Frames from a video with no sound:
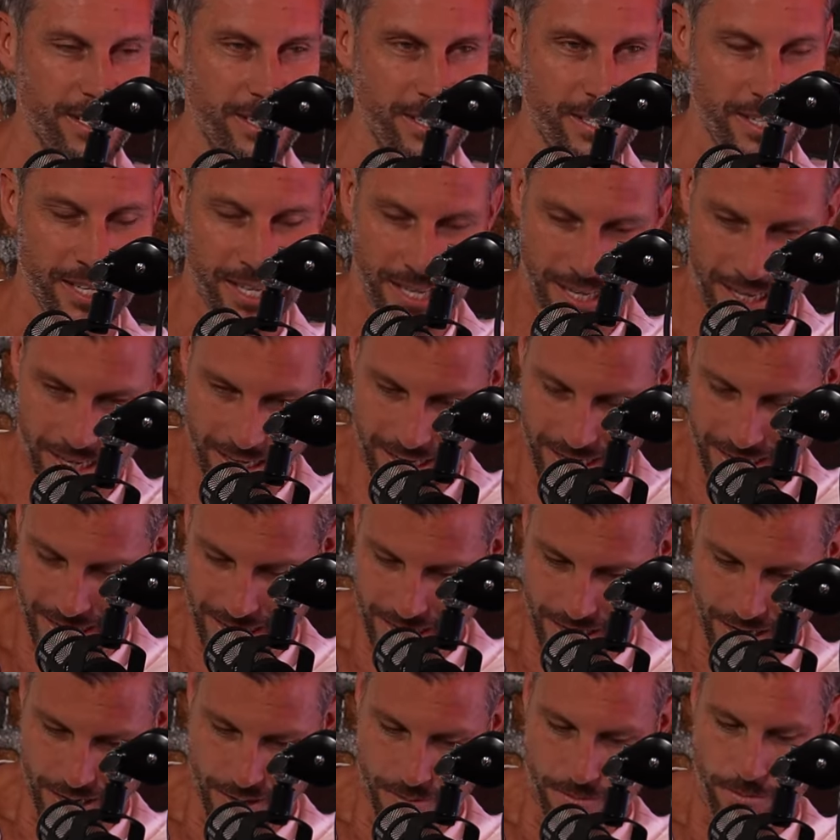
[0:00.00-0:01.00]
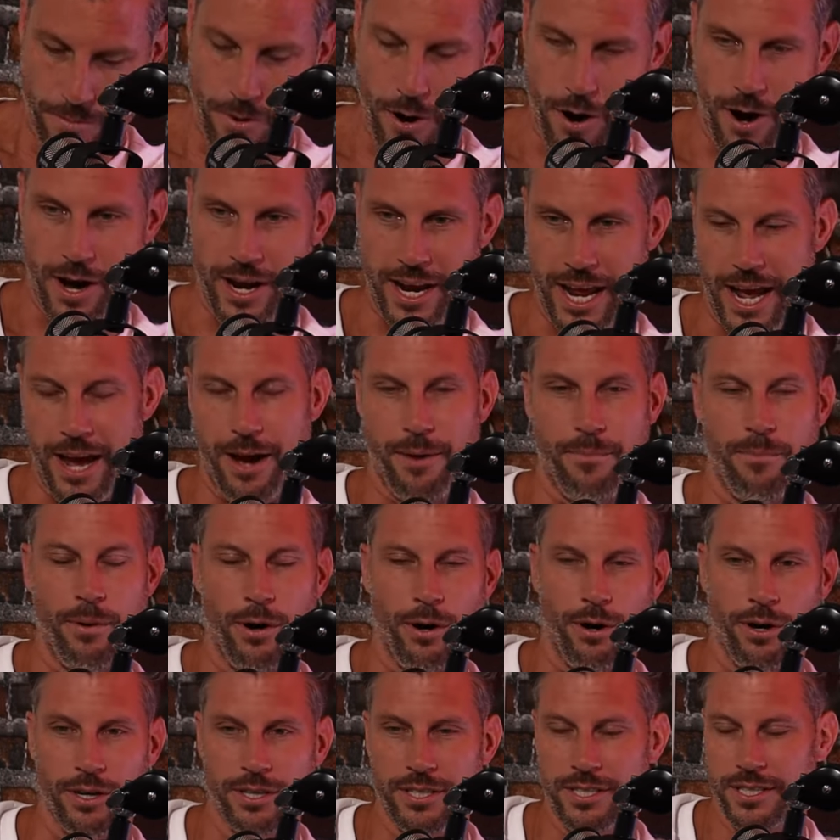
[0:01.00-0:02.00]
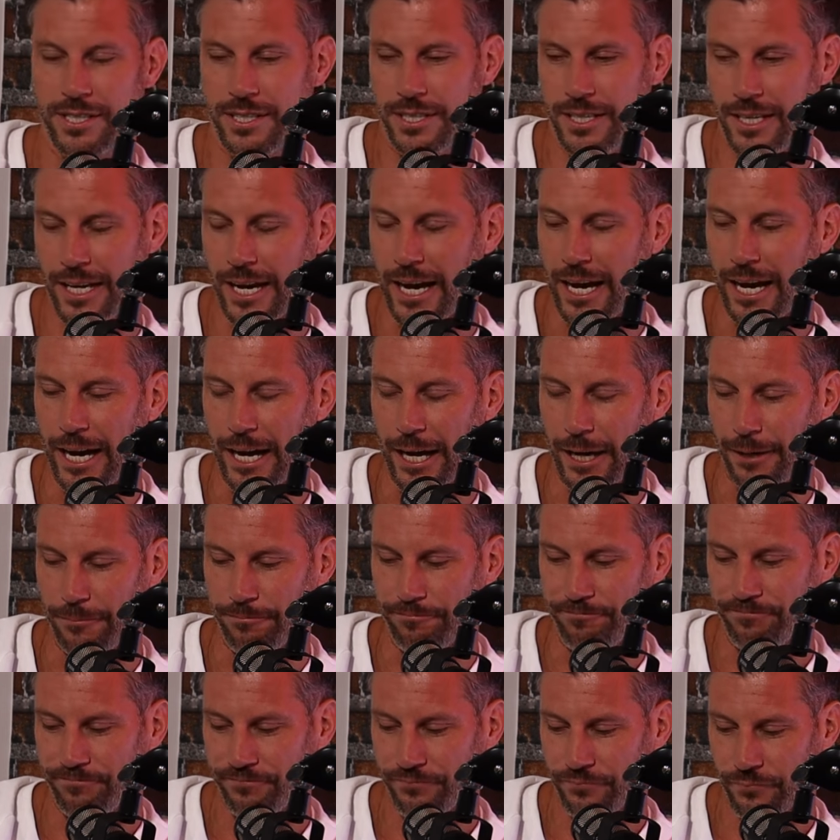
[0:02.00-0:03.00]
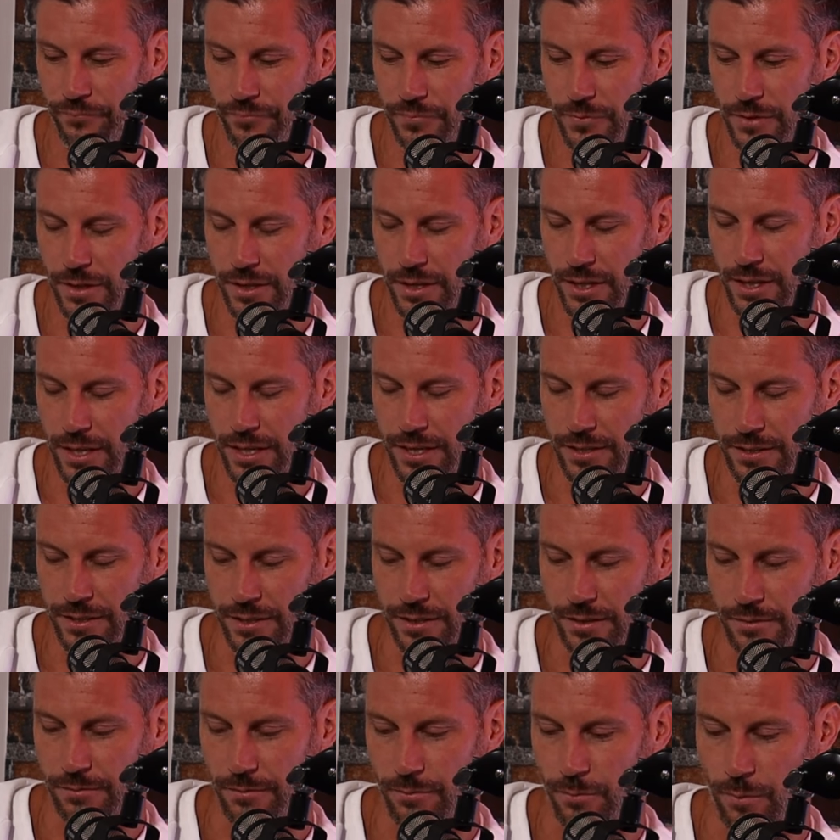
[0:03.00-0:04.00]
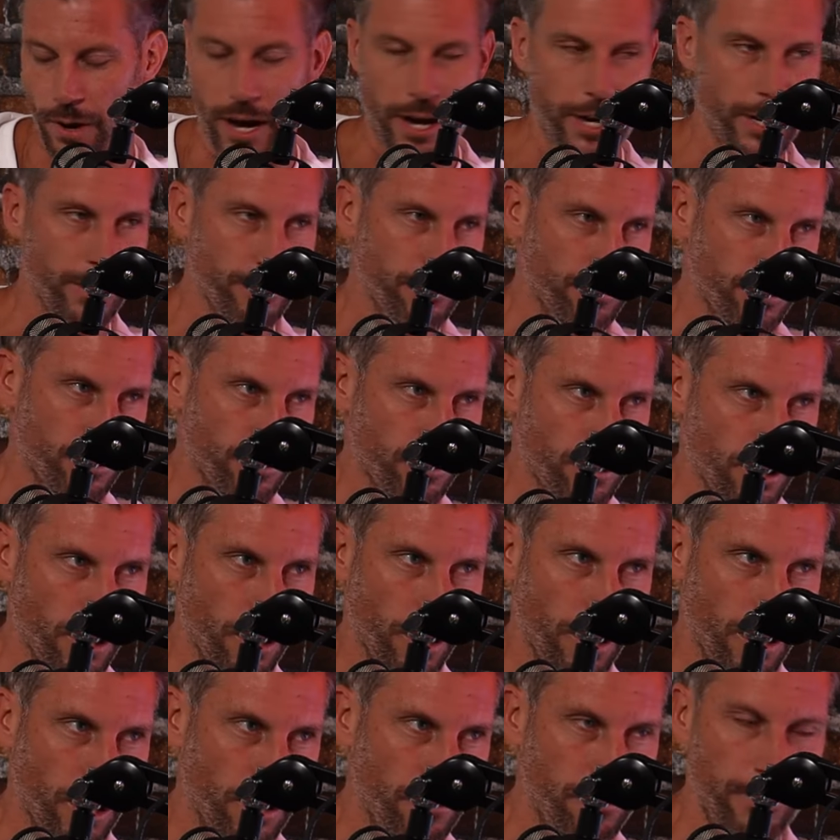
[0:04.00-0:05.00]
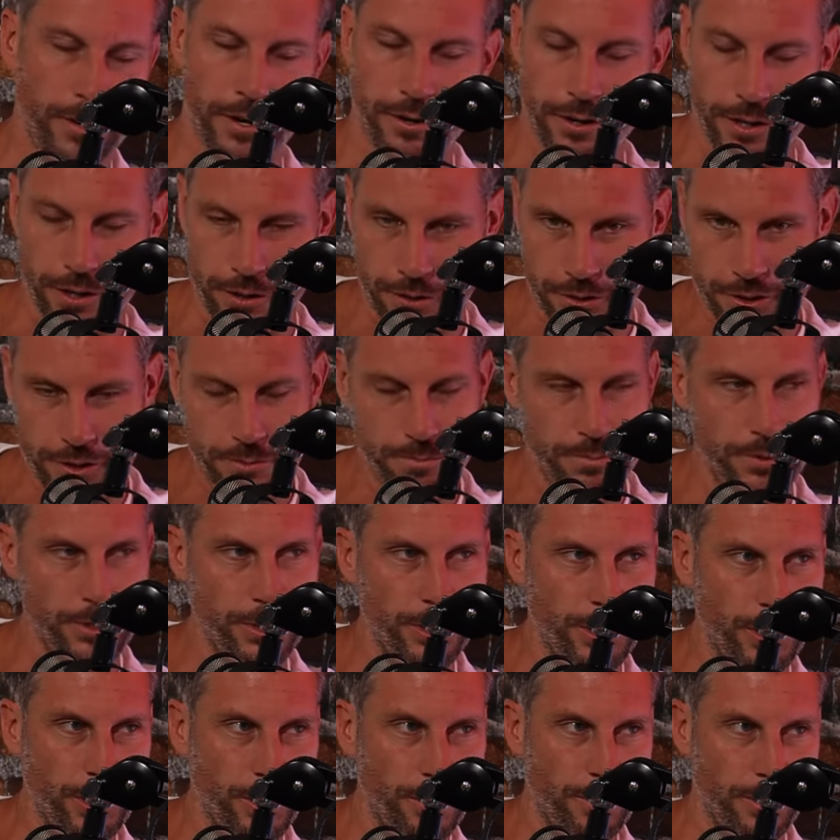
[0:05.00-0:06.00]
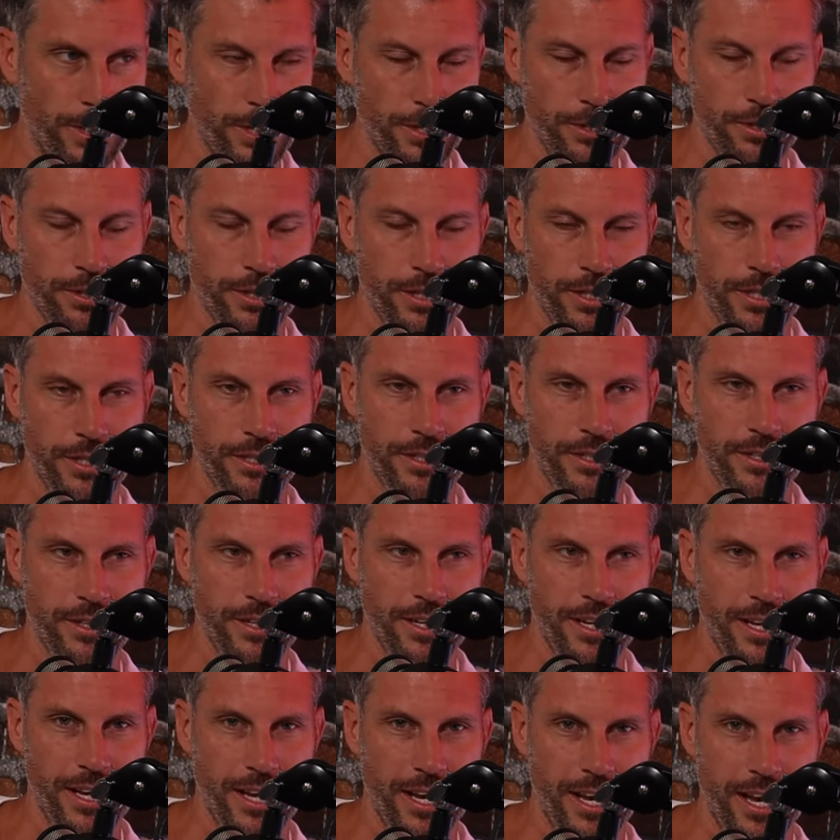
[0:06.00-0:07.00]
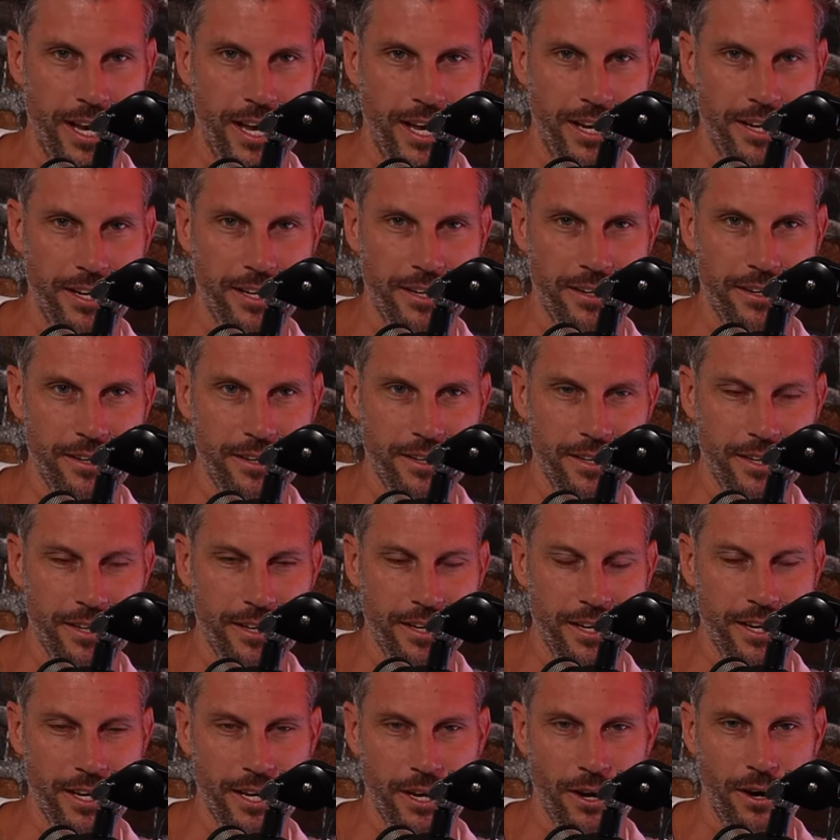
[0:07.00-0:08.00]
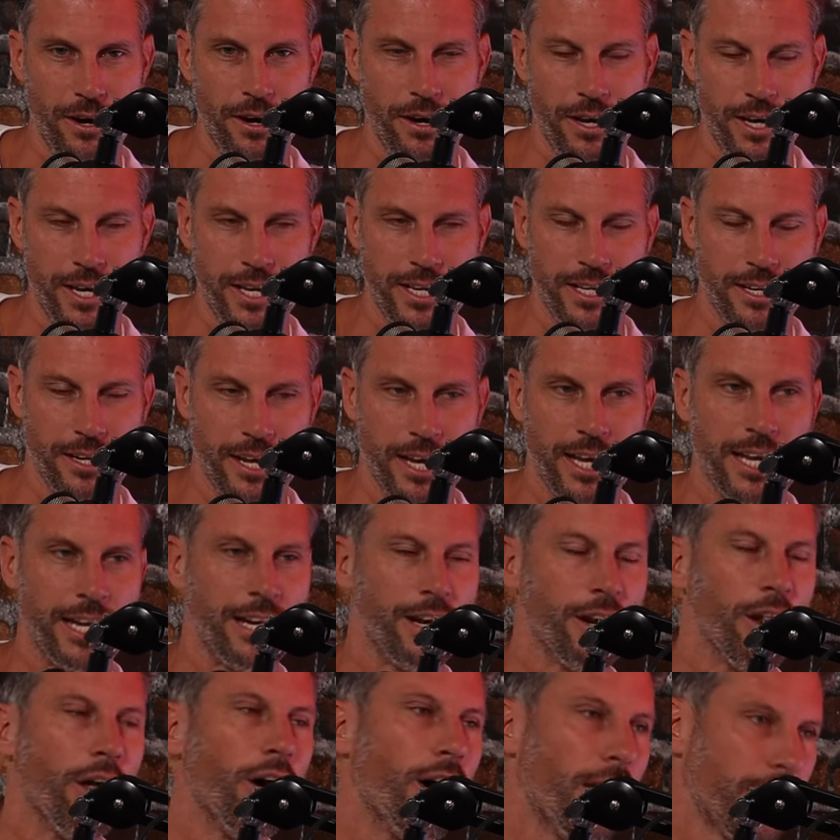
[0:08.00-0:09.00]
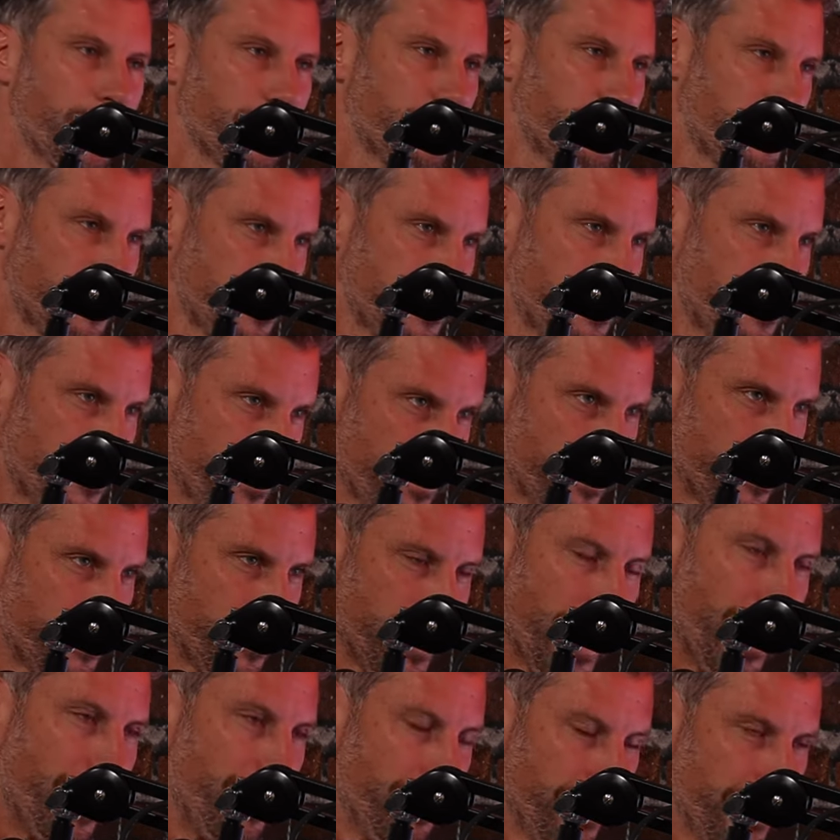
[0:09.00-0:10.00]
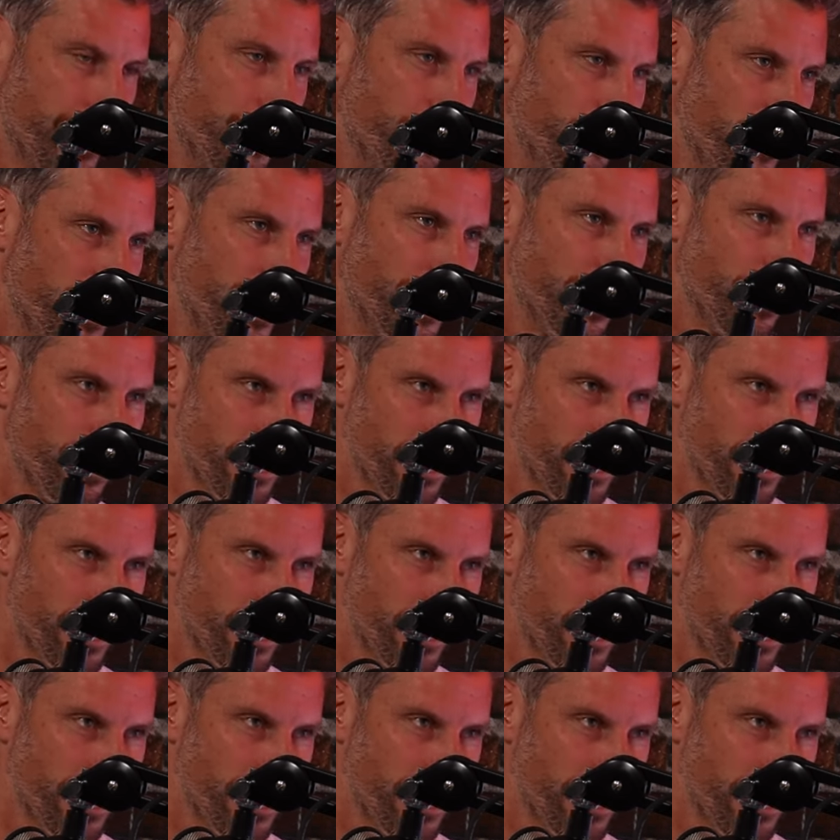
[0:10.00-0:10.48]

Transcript: And my now boss um, is a wonderful guy, very entrepreneurial, and and he he likes that in me.